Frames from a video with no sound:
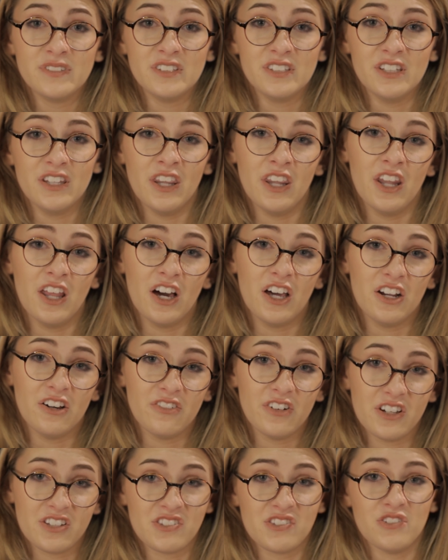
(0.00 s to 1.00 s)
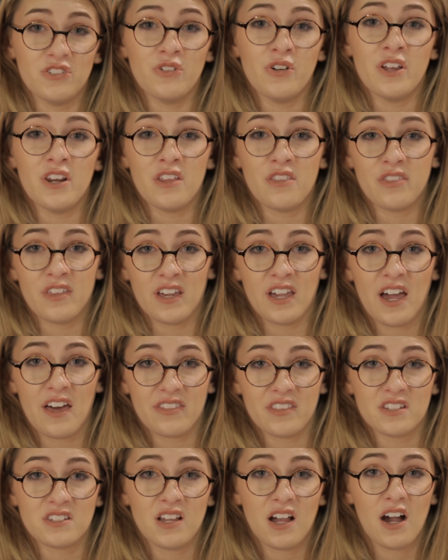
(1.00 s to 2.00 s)
None of us knew anything at
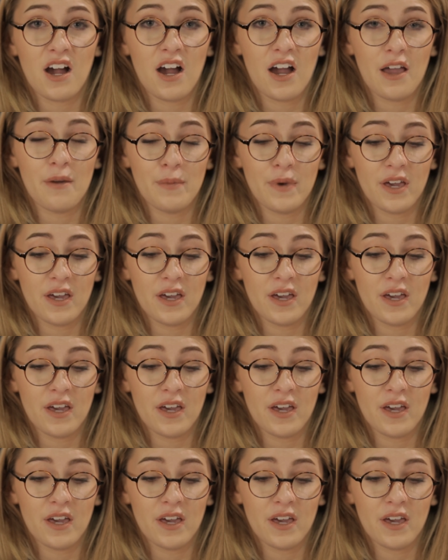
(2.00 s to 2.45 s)
the time,